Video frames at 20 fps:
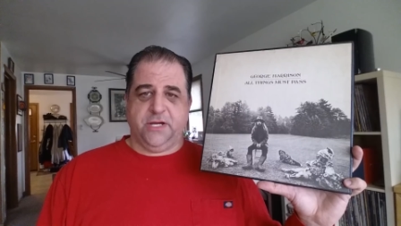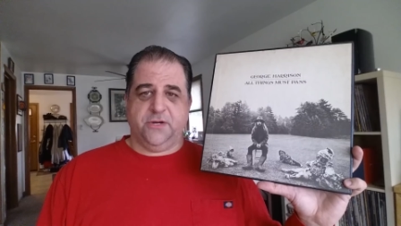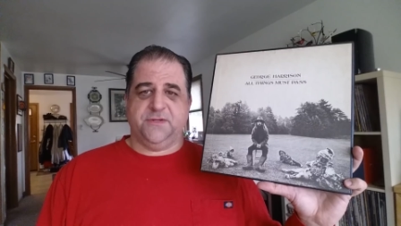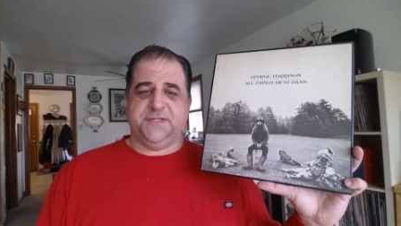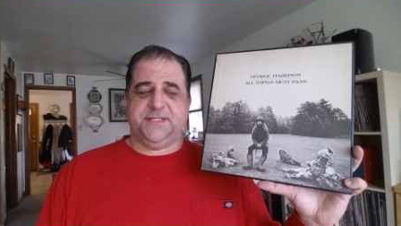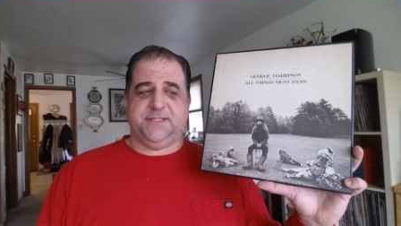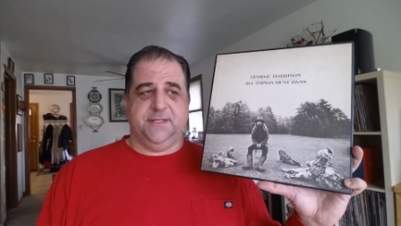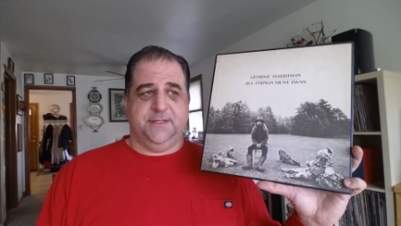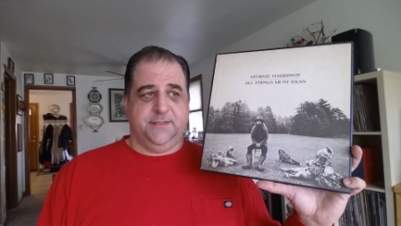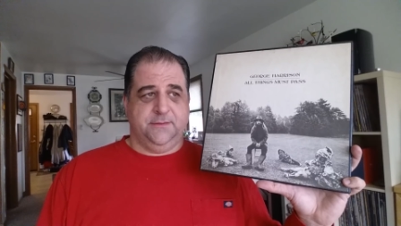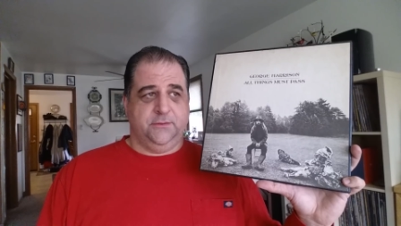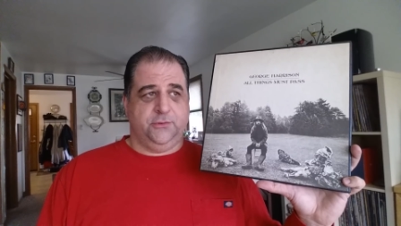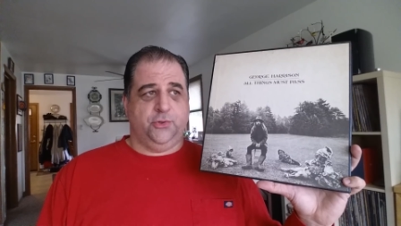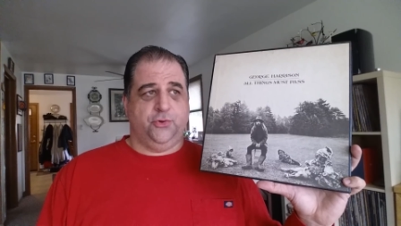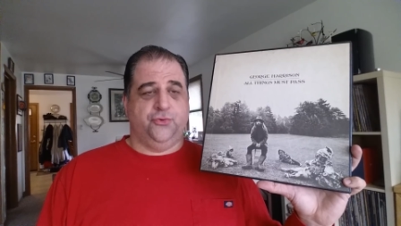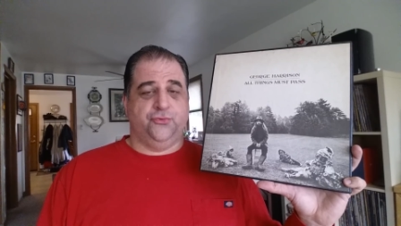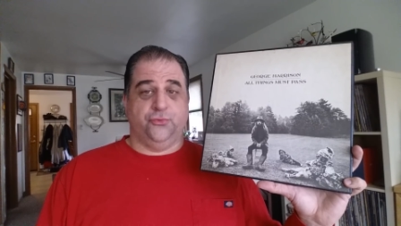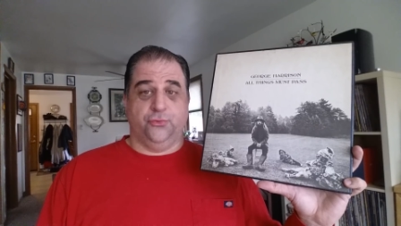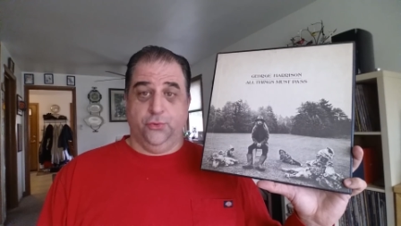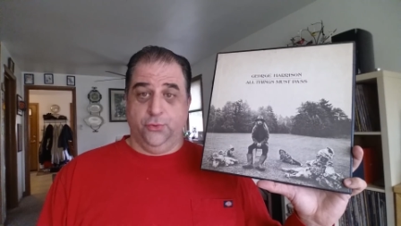Harrison
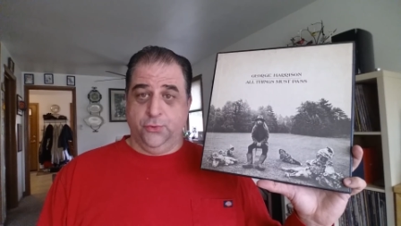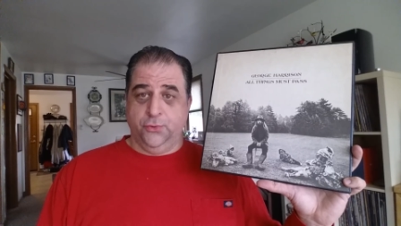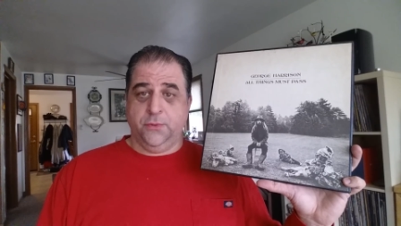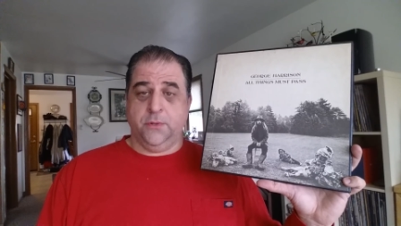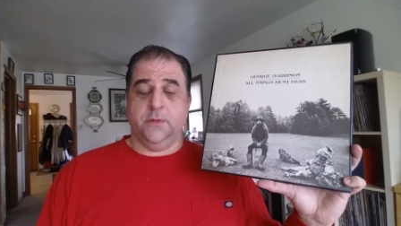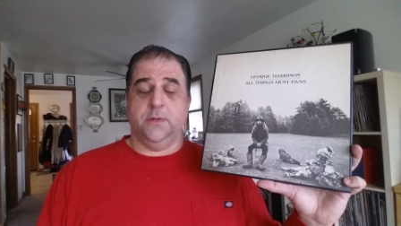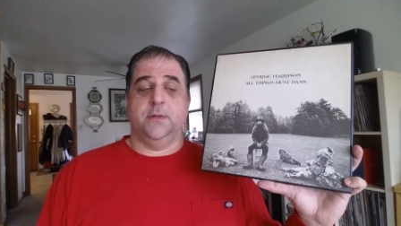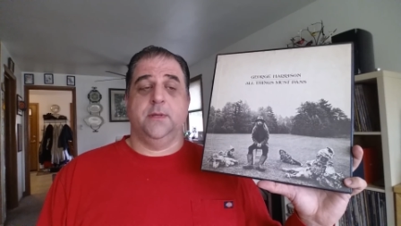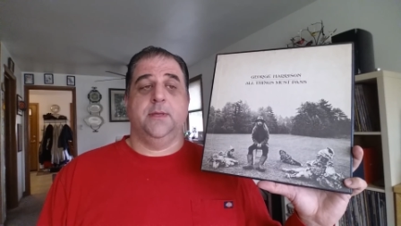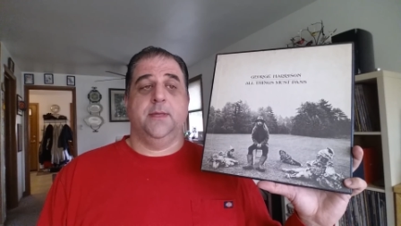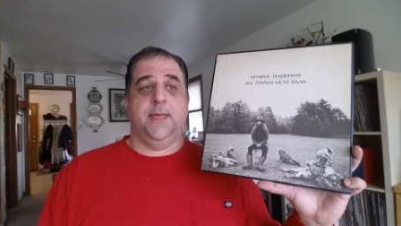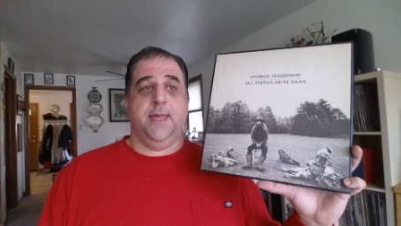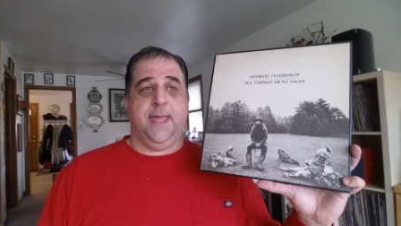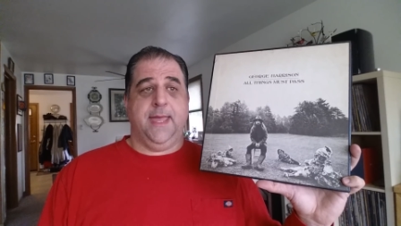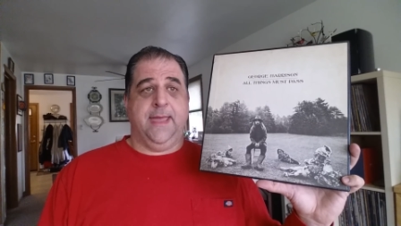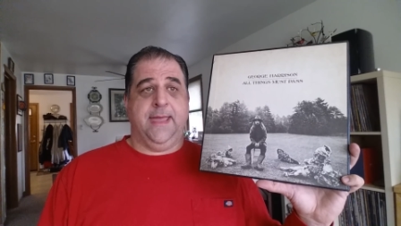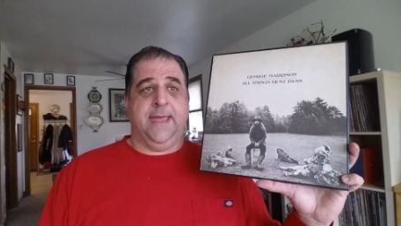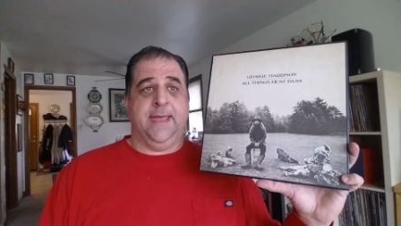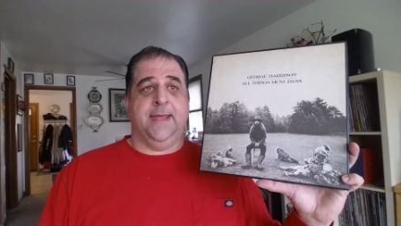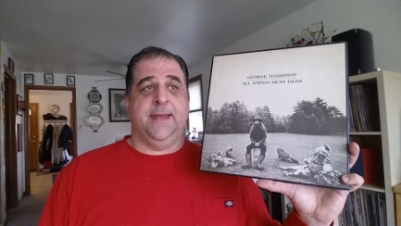grew,
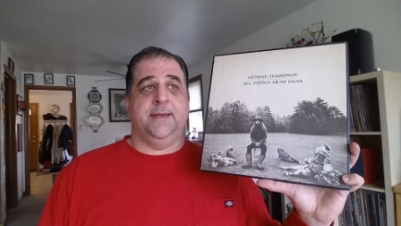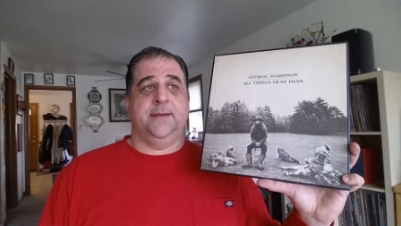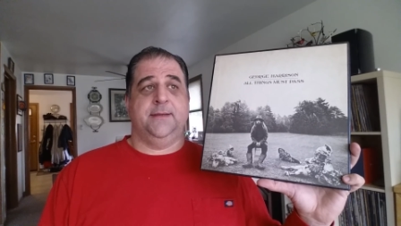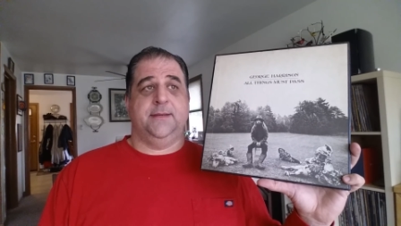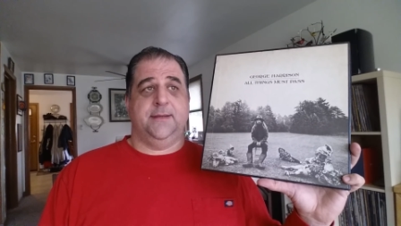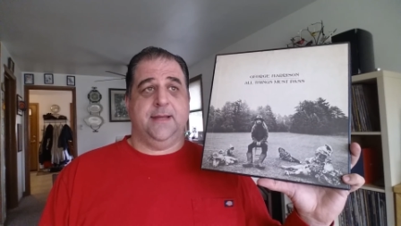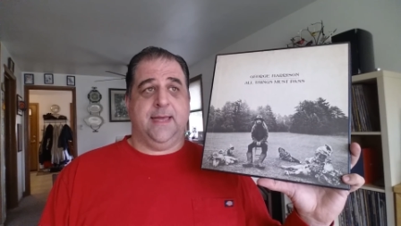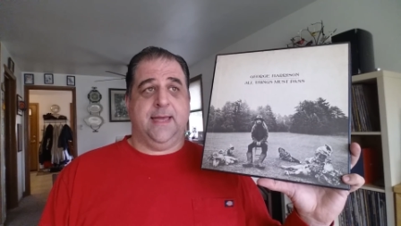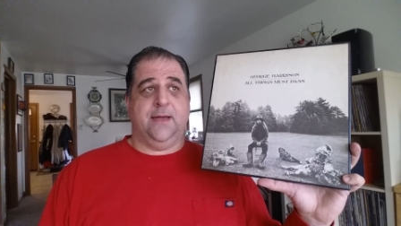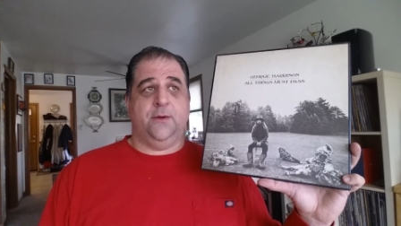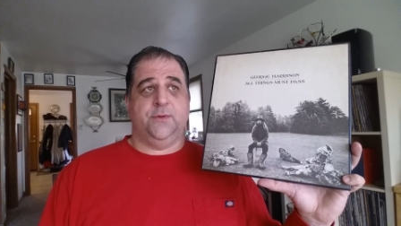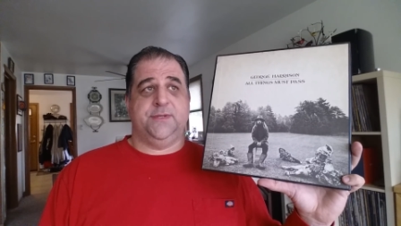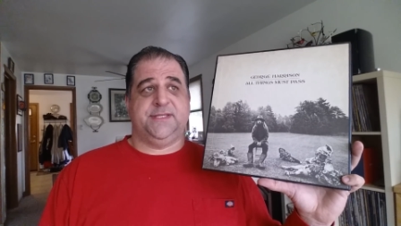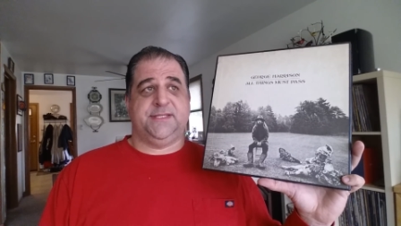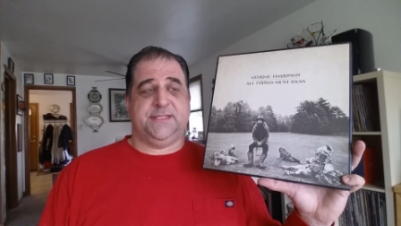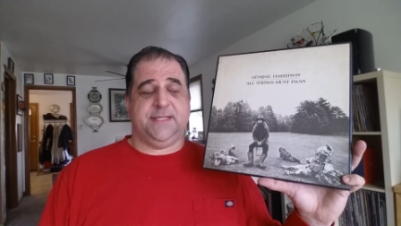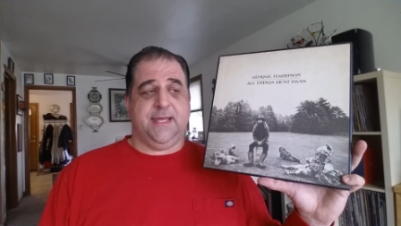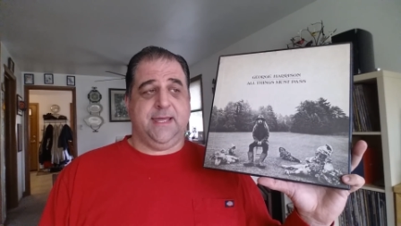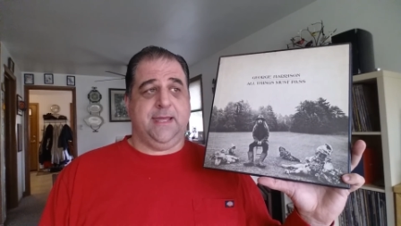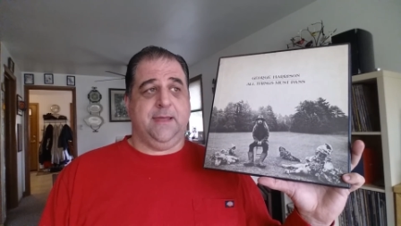and I would
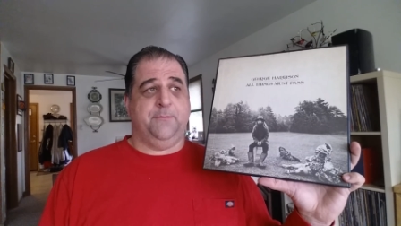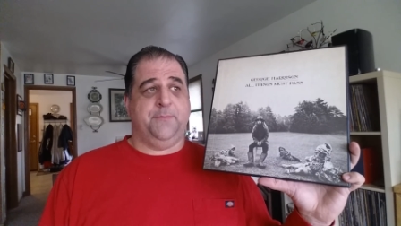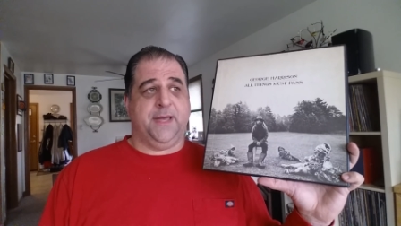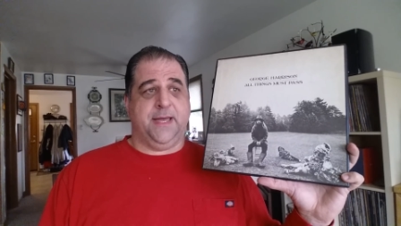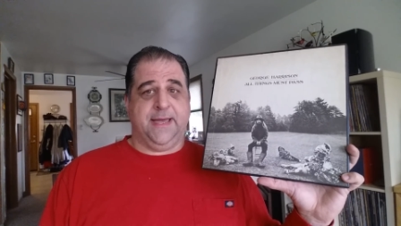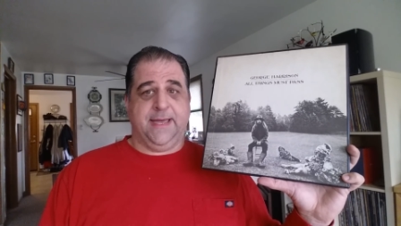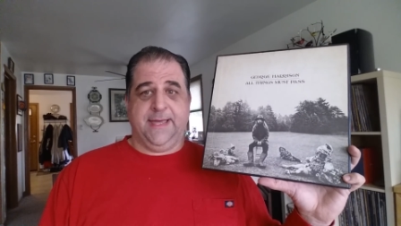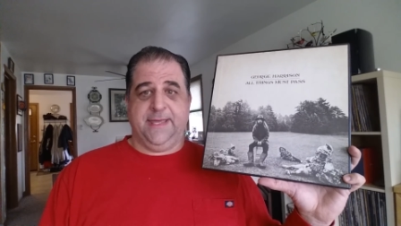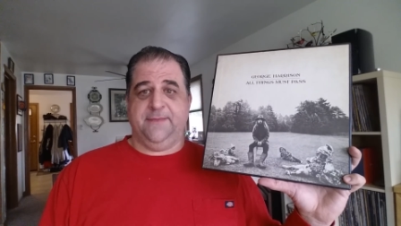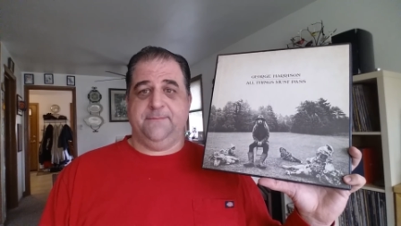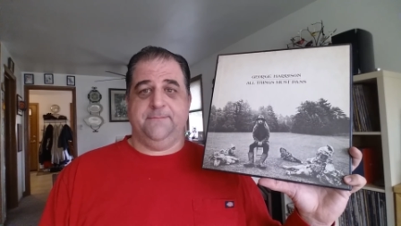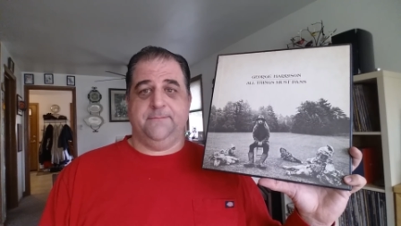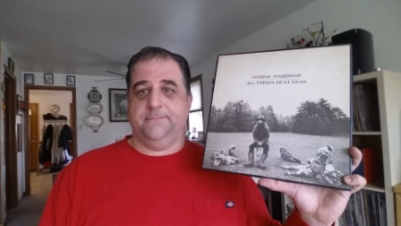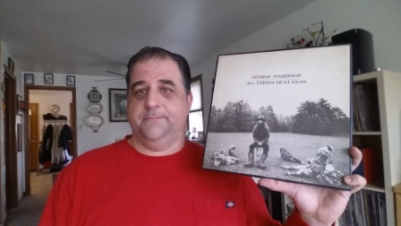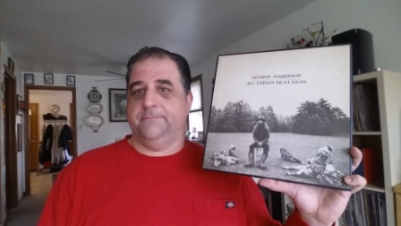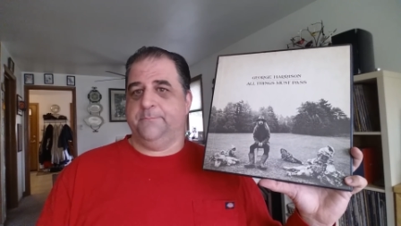say by